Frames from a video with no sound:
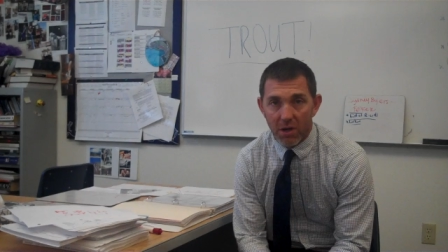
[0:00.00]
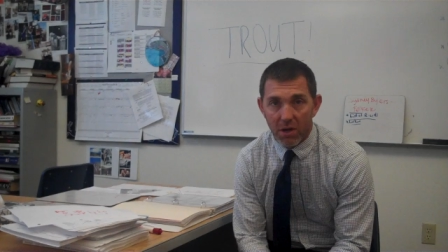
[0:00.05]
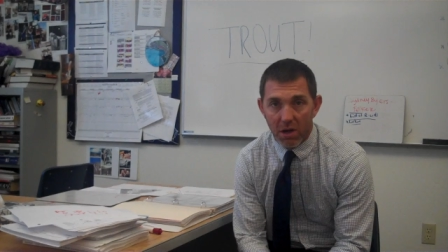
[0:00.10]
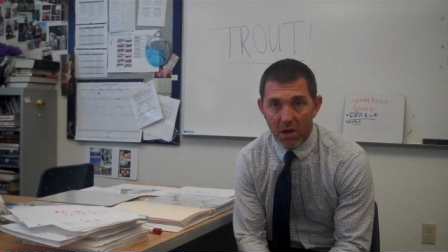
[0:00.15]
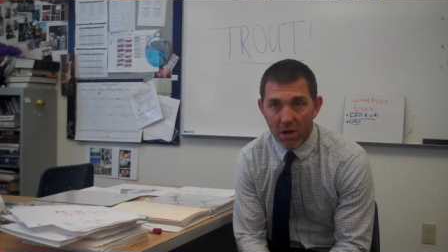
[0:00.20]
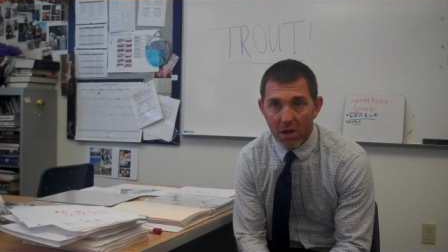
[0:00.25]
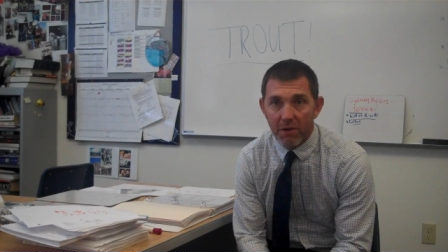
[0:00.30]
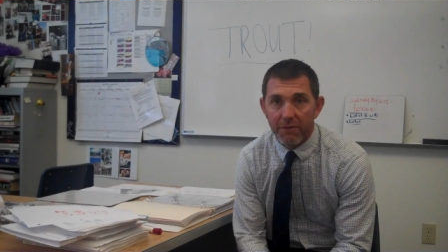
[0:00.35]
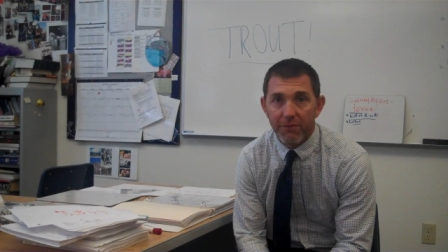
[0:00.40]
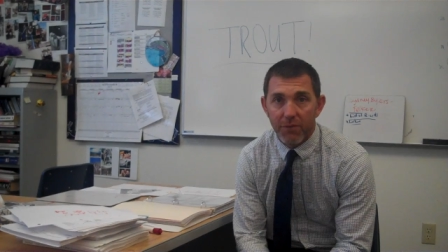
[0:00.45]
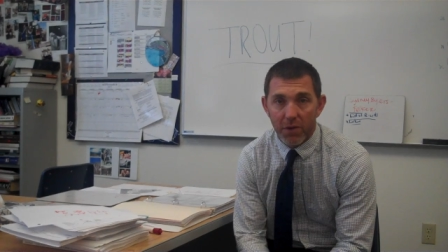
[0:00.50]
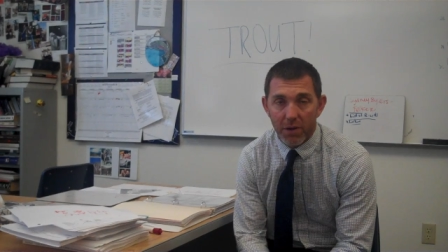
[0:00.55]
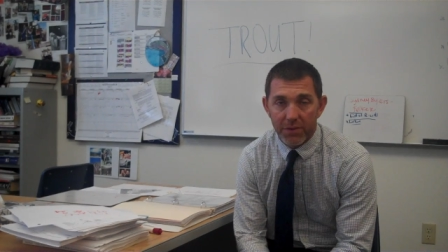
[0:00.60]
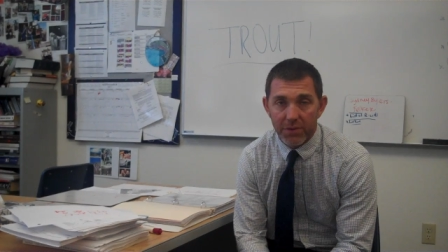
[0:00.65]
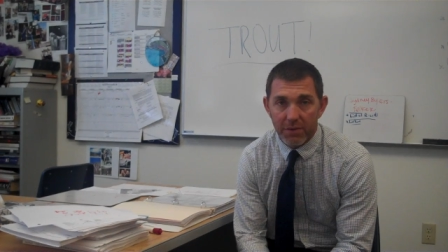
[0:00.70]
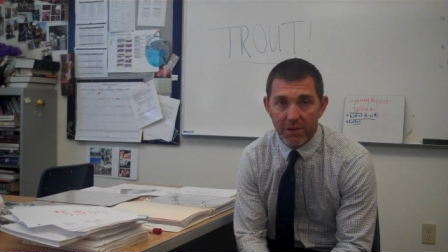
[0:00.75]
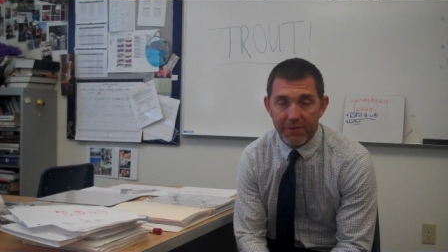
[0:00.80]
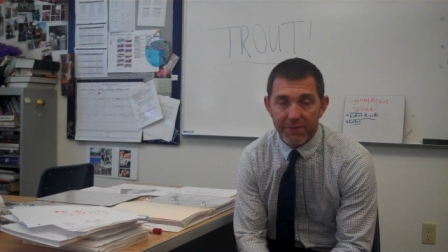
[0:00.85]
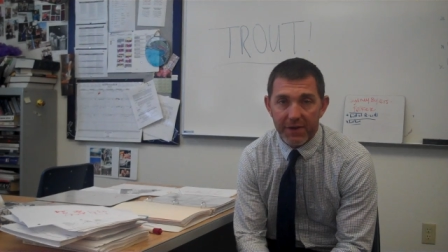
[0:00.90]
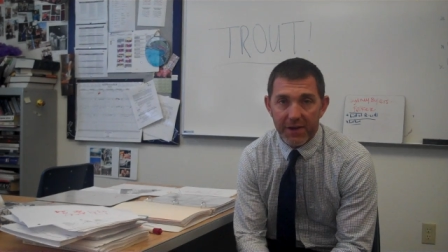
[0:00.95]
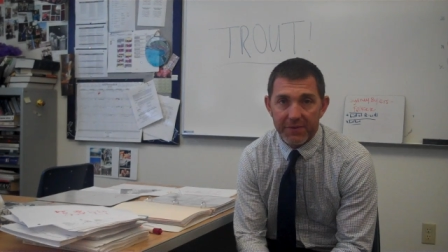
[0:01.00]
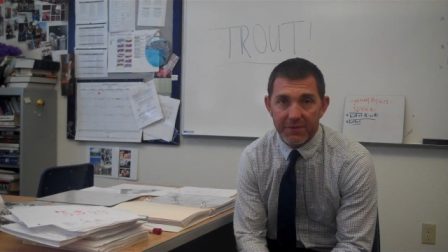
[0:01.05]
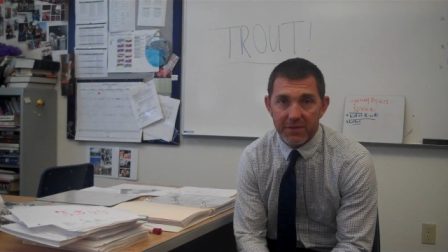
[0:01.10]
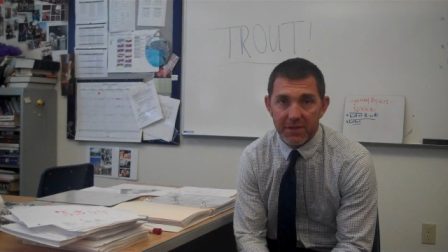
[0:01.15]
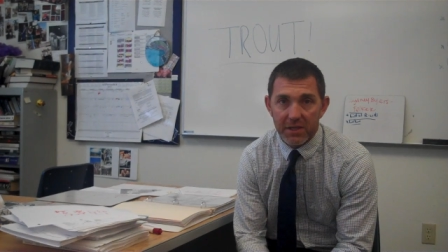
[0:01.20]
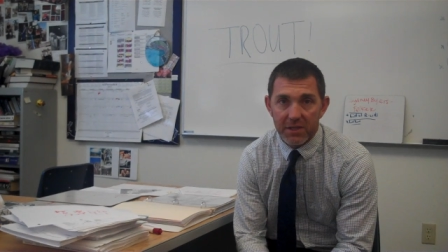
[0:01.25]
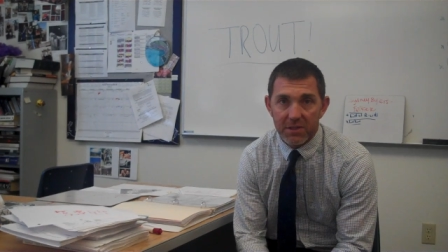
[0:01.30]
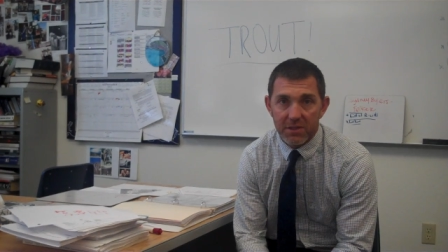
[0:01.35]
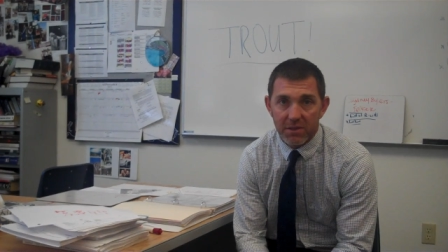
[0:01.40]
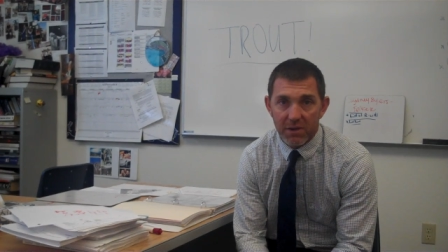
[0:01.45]
all 435
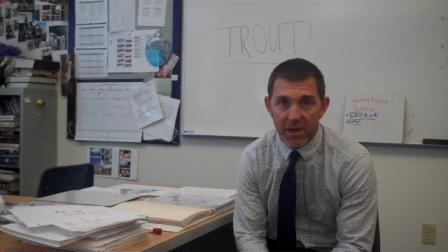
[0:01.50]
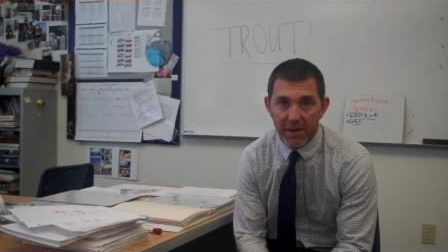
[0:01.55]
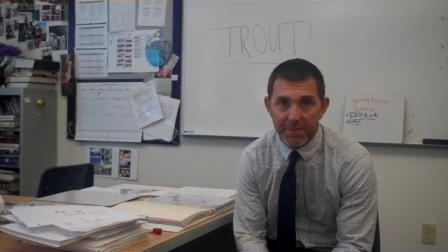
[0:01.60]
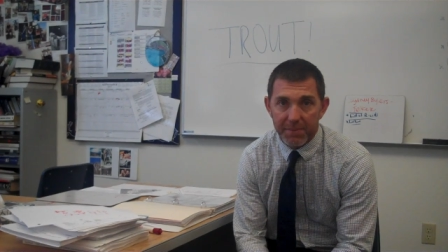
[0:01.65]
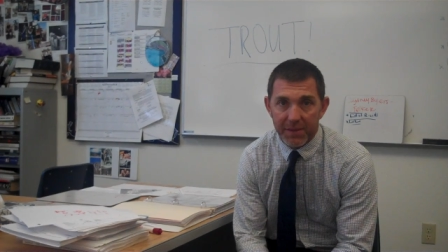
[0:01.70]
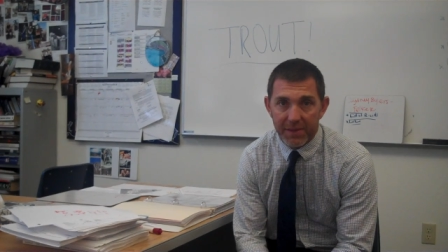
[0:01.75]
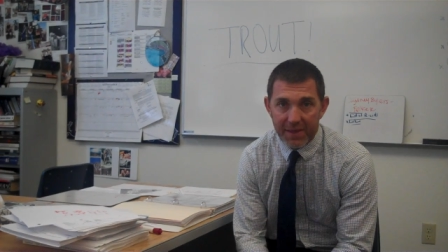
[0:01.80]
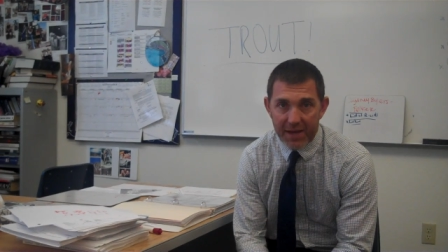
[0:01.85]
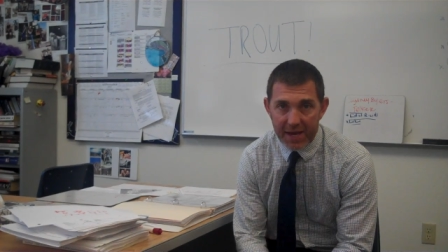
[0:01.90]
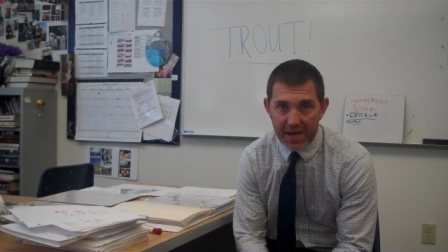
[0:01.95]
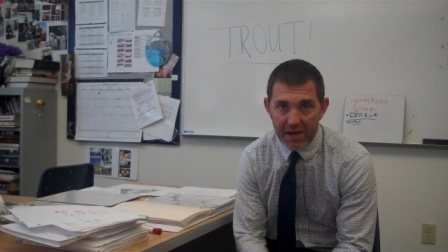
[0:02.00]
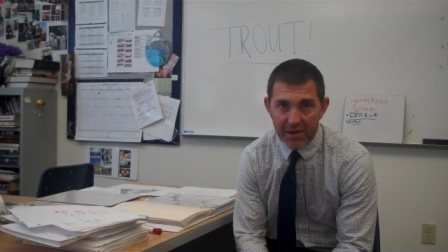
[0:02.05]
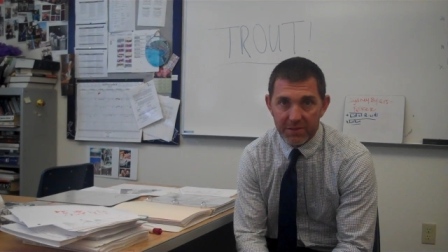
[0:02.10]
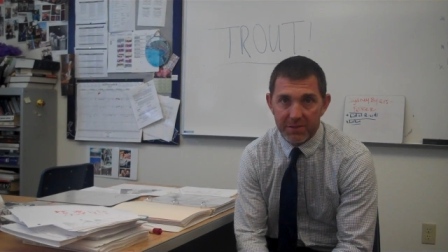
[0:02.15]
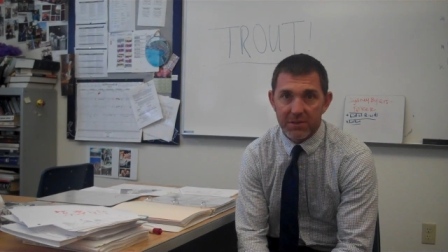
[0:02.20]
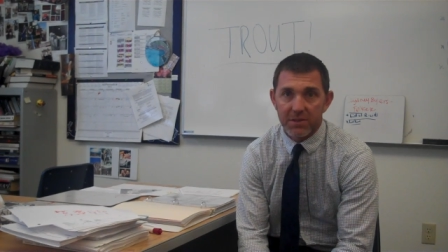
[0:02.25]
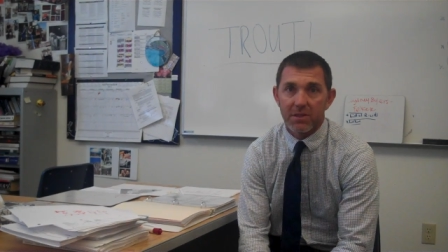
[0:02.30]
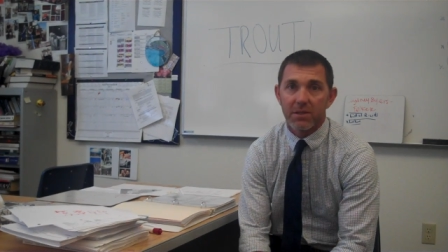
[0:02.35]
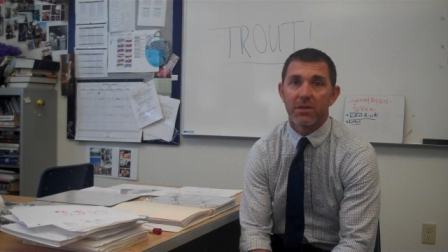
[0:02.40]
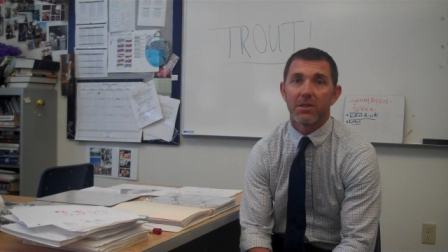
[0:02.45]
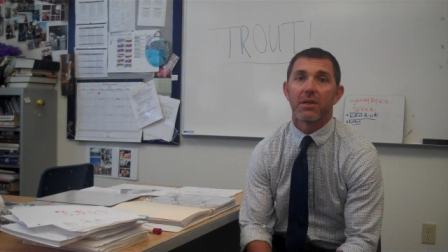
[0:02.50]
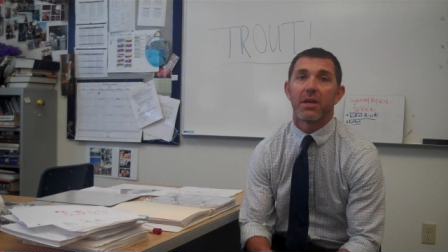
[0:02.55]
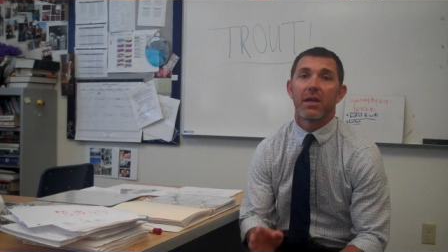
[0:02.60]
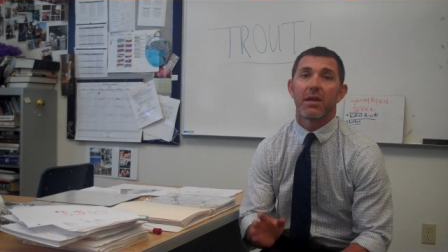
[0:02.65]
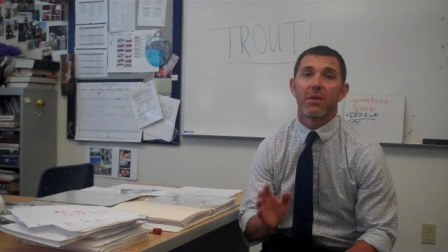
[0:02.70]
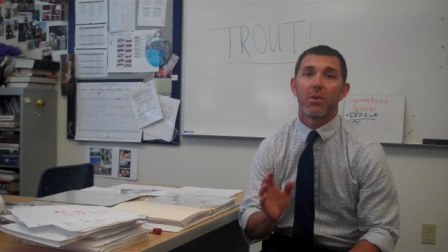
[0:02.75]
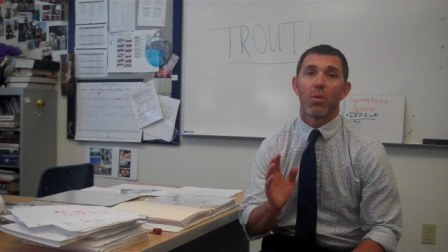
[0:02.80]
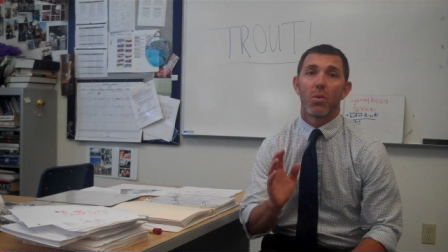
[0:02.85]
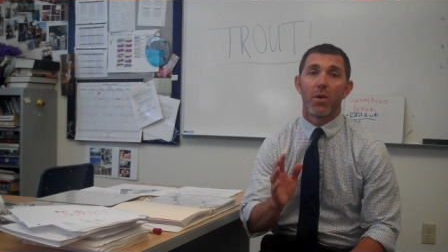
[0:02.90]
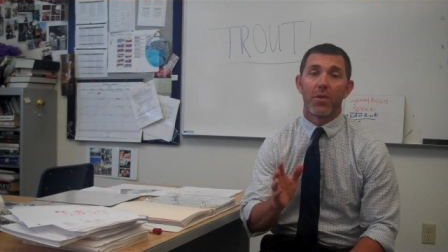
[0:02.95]
seats are up in the House,
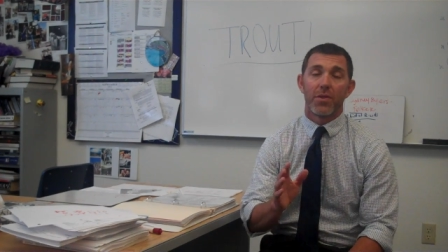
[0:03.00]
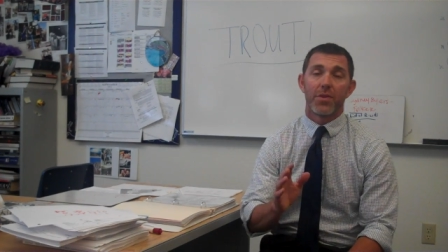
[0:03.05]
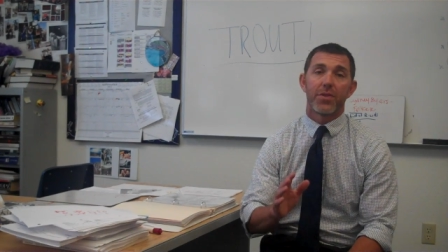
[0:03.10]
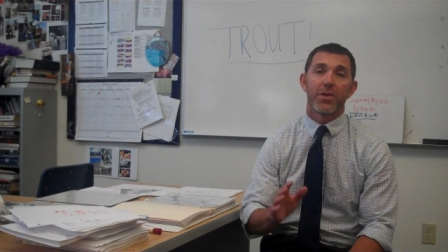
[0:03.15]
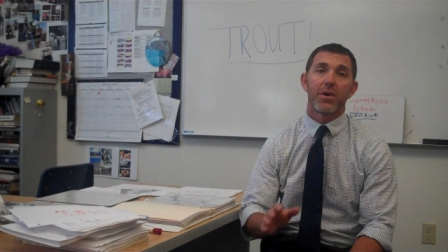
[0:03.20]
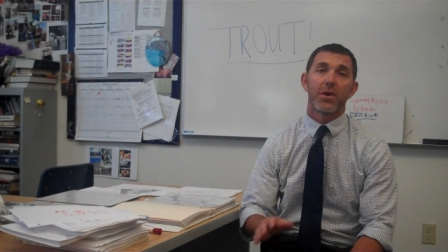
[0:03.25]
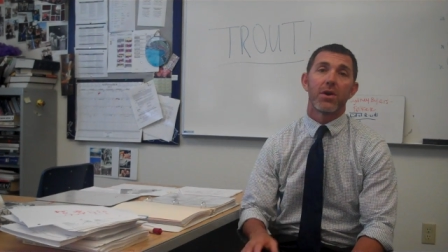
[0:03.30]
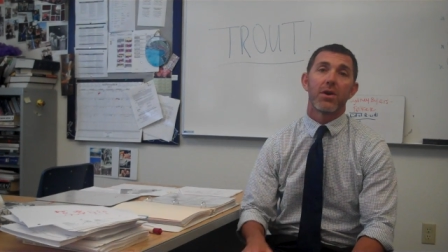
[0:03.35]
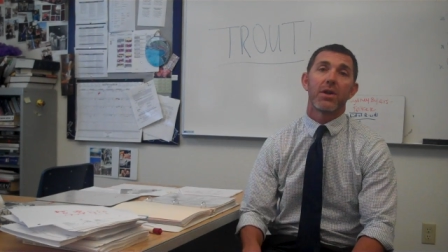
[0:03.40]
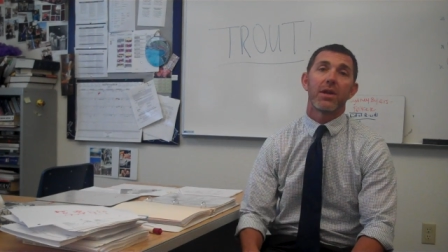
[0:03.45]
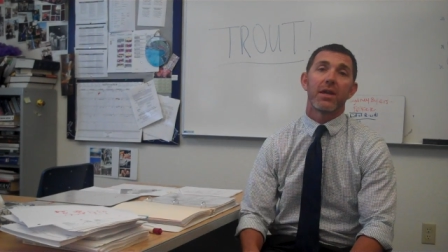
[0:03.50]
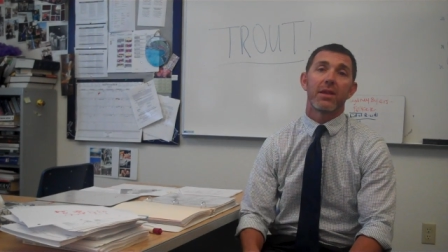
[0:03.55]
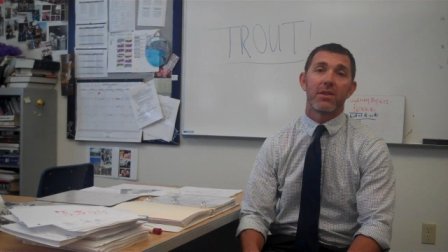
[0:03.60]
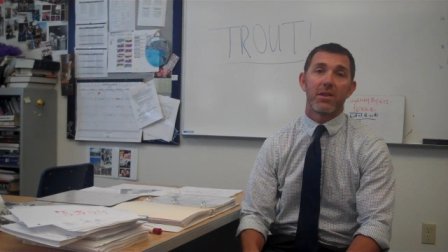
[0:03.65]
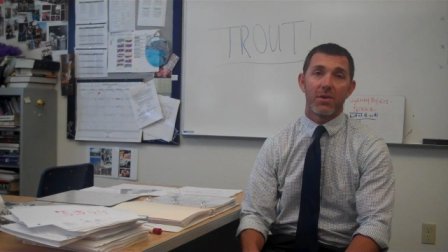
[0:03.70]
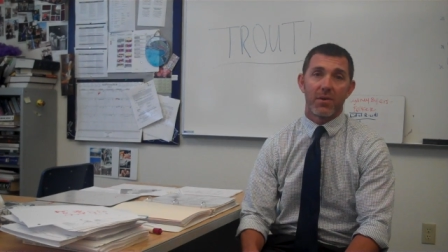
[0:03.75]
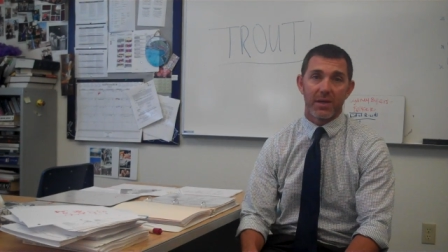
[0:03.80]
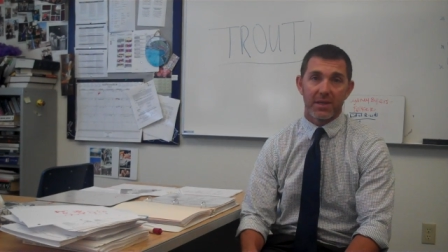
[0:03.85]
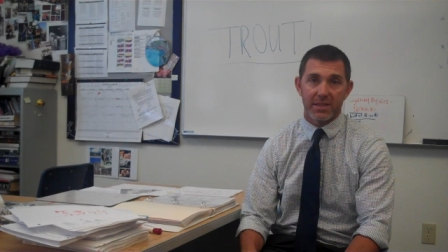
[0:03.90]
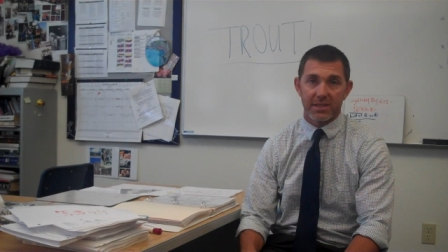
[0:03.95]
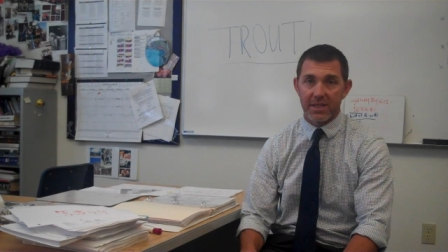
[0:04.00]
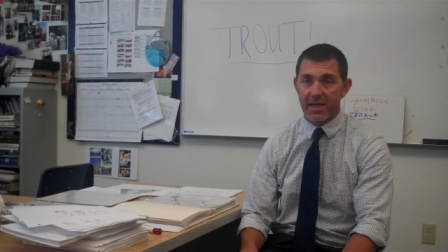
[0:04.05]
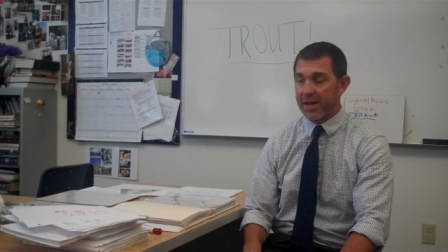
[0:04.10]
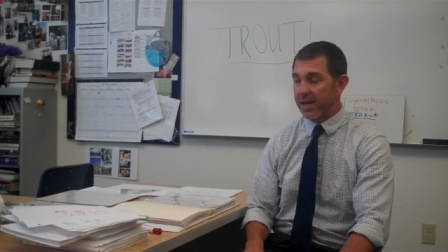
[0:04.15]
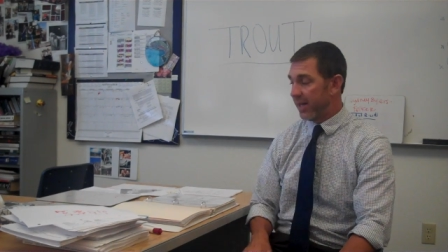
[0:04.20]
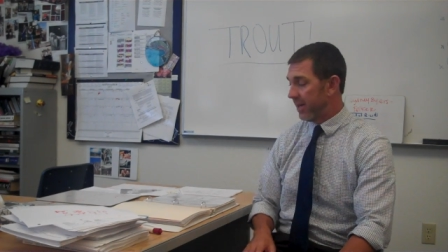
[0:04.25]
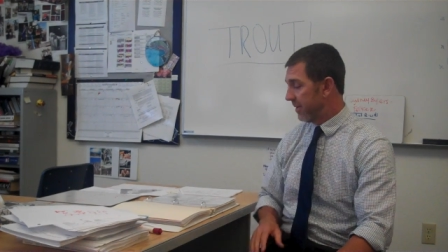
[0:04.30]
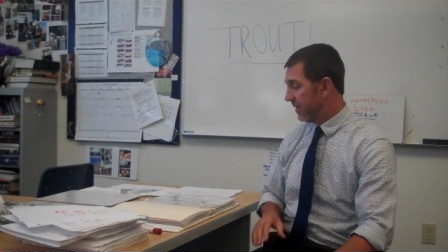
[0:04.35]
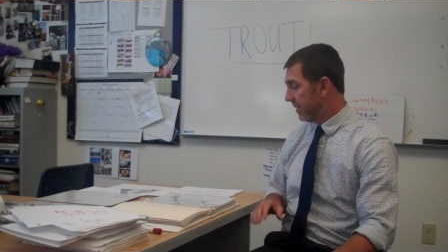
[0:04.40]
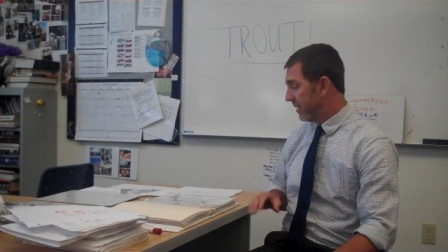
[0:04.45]
one-third in the U.S.
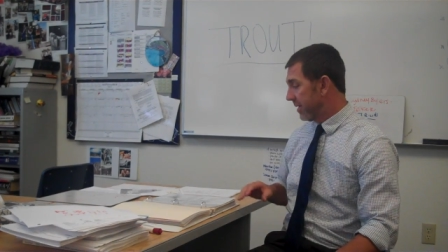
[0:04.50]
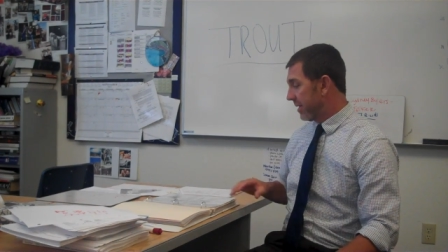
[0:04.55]
Senate.